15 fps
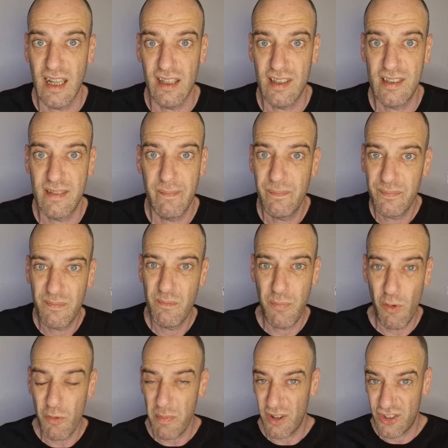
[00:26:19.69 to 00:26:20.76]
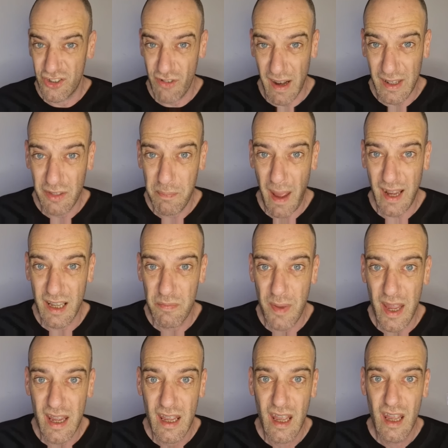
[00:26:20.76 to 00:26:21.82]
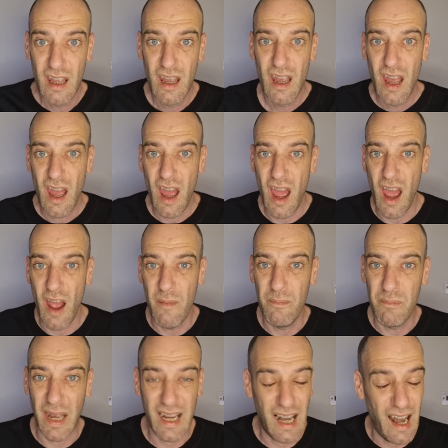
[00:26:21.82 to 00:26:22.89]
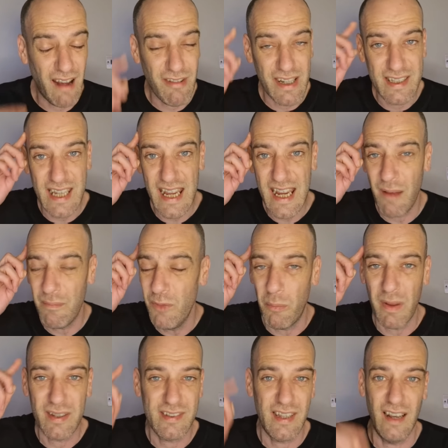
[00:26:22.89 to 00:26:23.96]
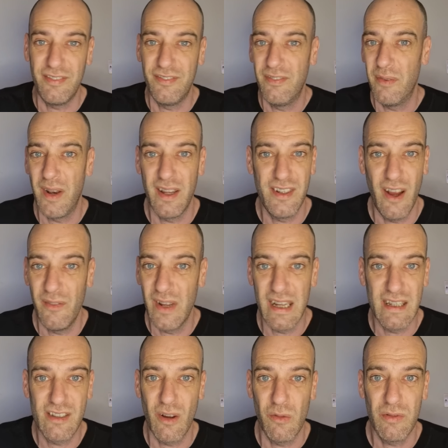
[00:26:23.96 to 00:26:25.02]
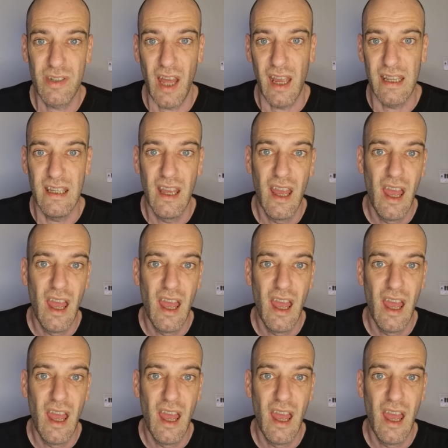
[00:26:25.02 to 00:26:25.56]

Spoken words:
It's brought my strength back a bit, my clarity. I'm not myself when I don't eat all day.